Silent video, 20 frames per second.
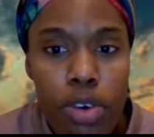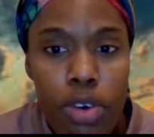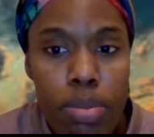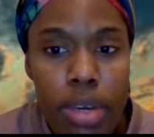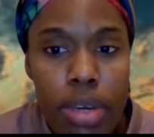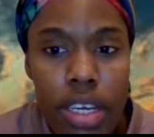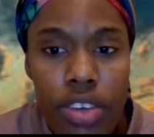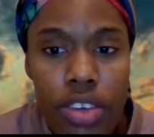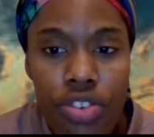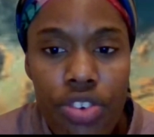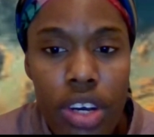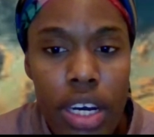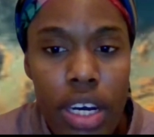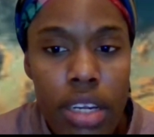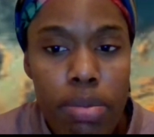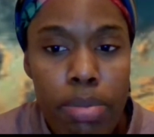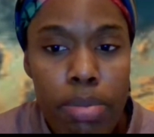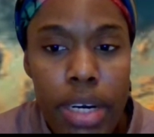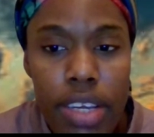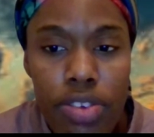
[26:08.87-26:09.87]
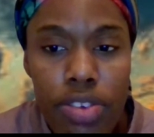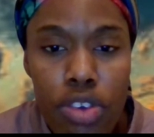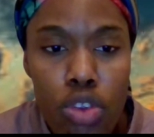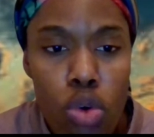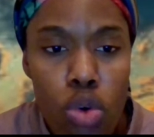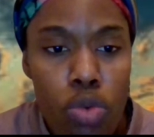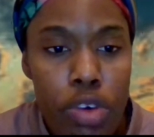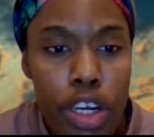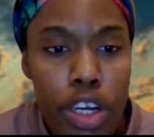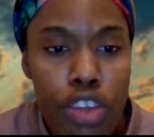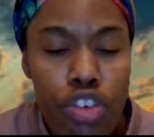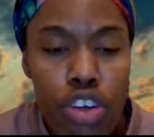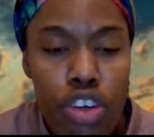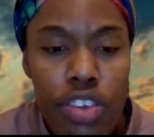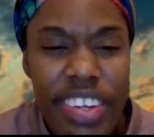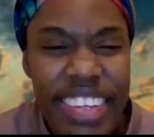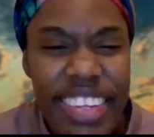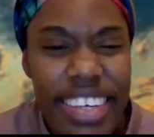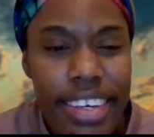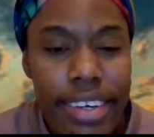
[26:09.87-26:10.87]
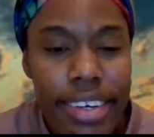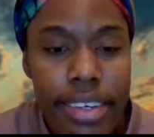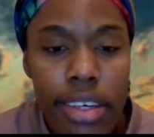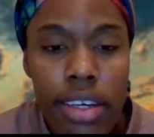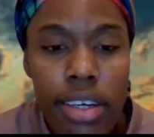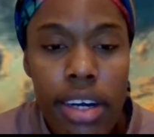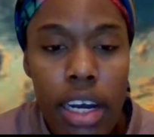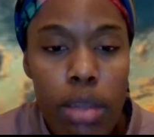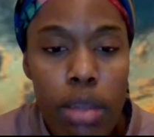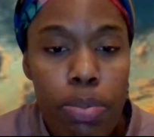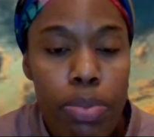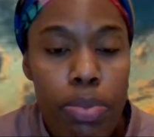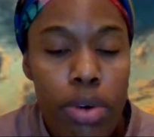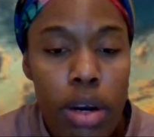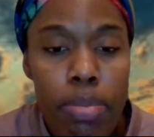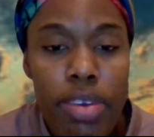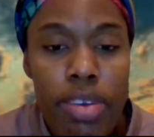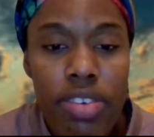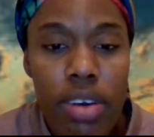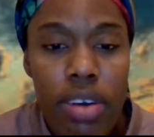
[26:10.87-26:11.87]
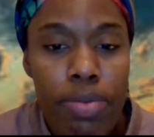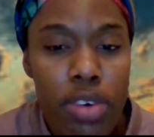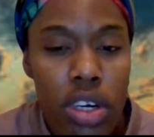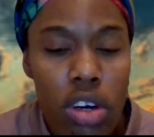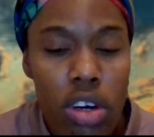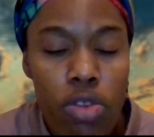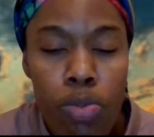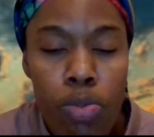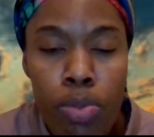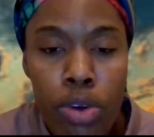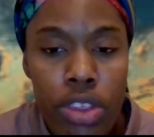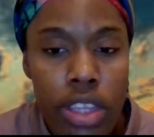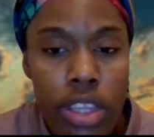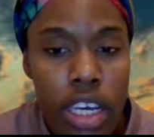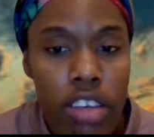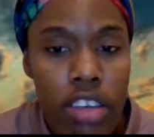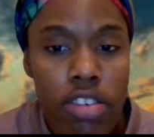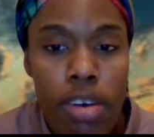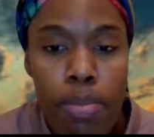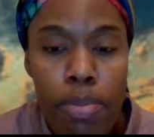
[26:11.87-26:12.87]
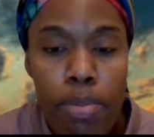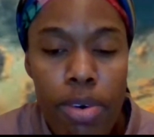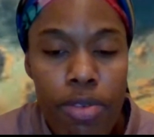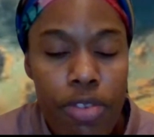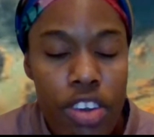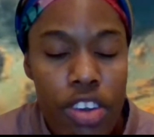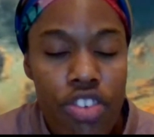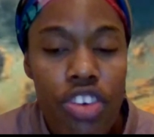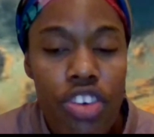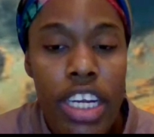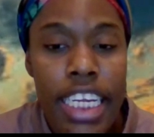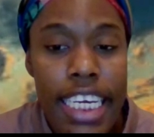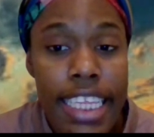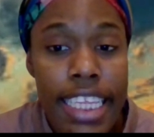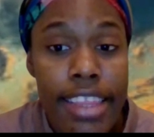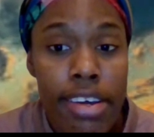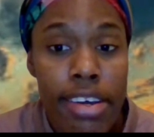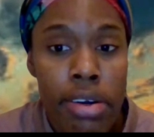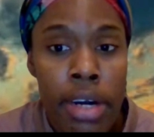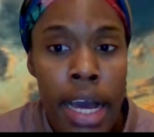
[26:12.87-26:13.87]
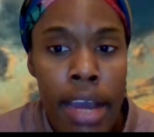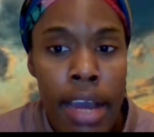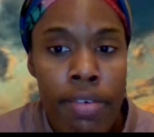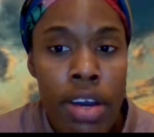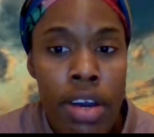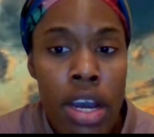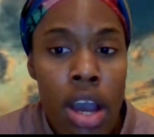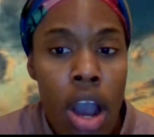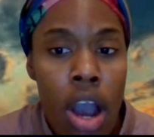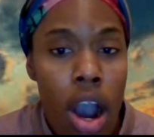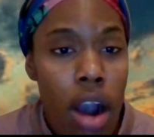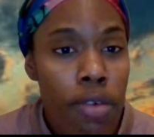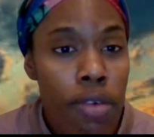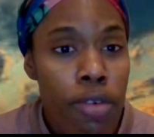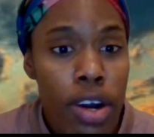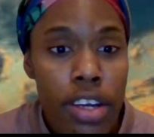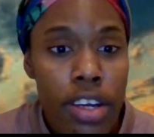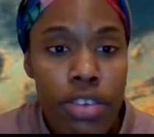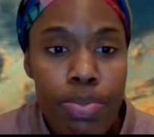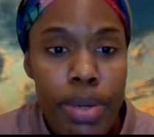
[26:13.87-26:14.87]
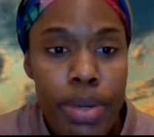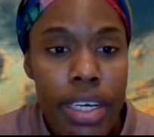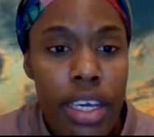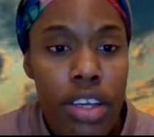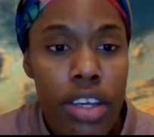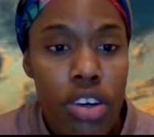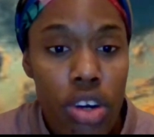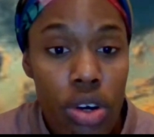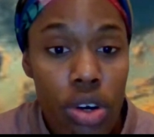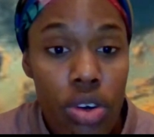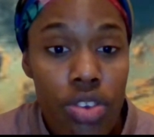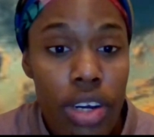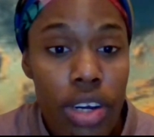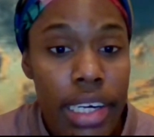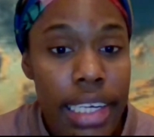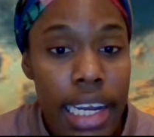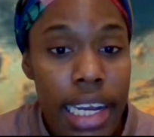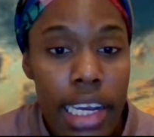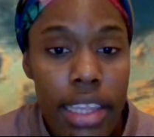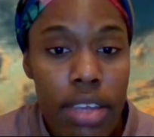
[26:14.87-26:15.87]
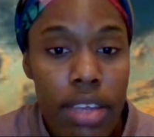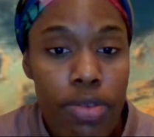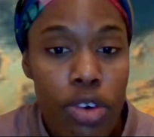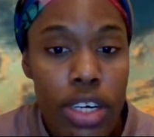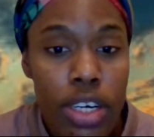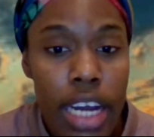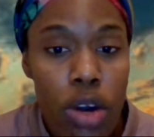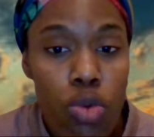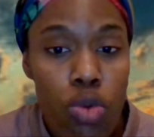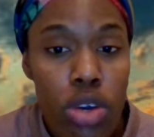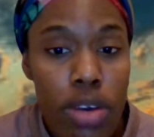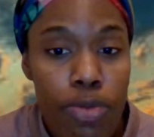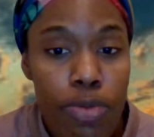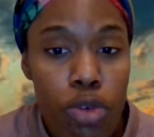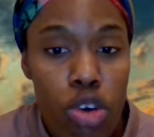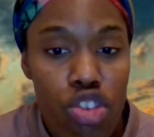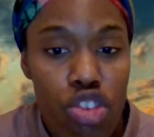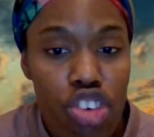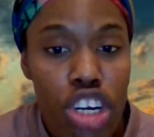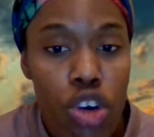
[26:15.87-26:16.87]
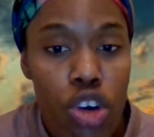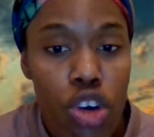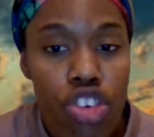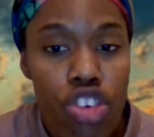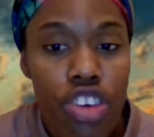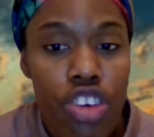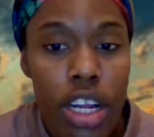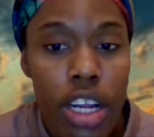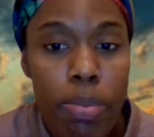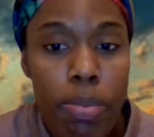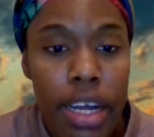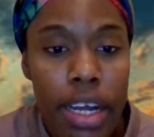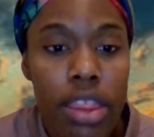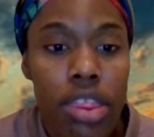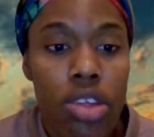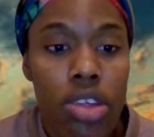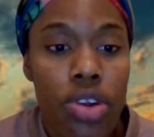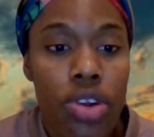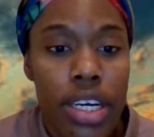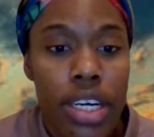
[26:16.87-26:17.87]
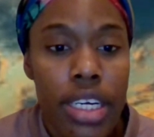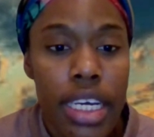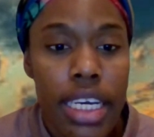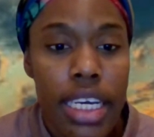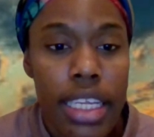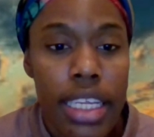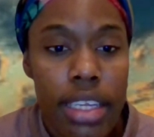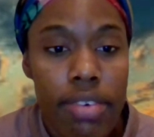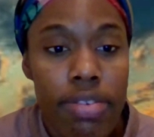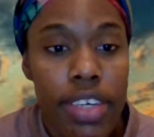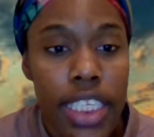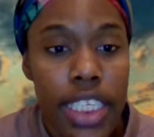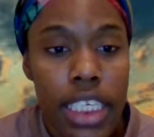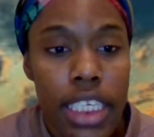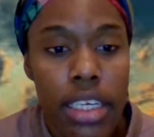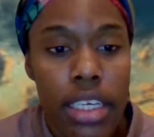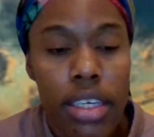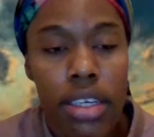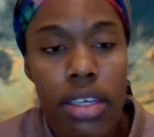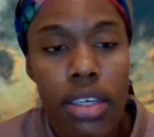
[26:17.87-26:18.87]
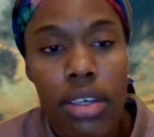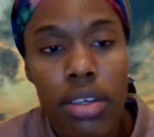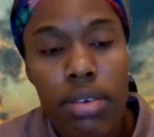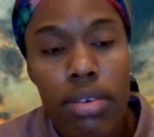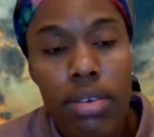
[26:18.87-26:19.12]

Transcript: affirmation, blessing over your children, declare God's promise of love, protection, provision in their life. Avoid speaking curse or negative word that reinforce generational pattern or negativity.